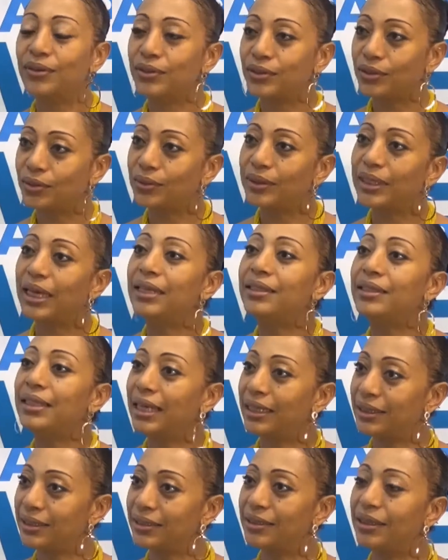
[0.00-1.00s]
So that,
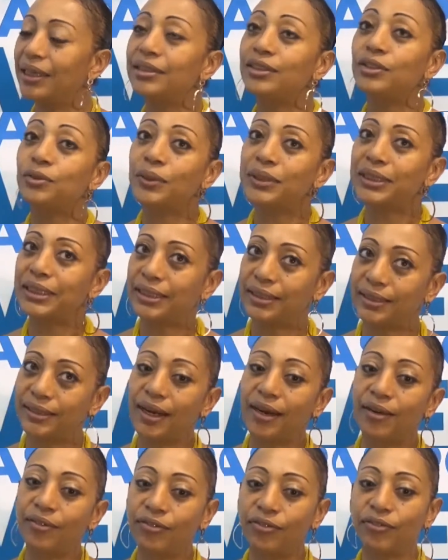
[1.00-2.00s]
yes, that was
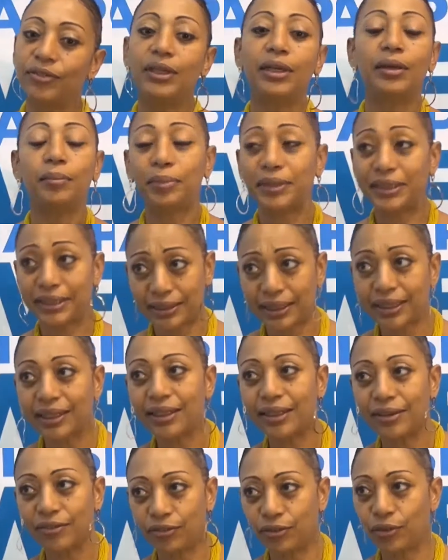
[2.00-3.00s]
tough,
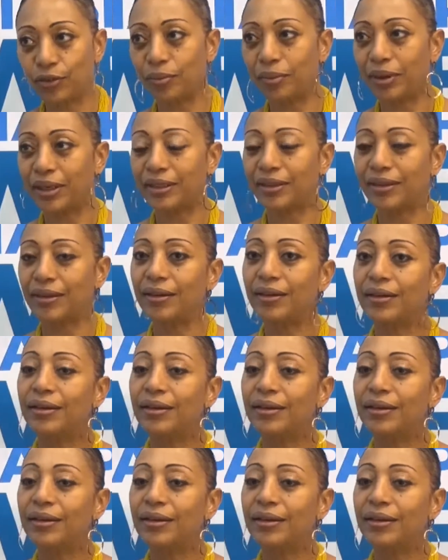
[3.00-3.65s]
particularly for mother.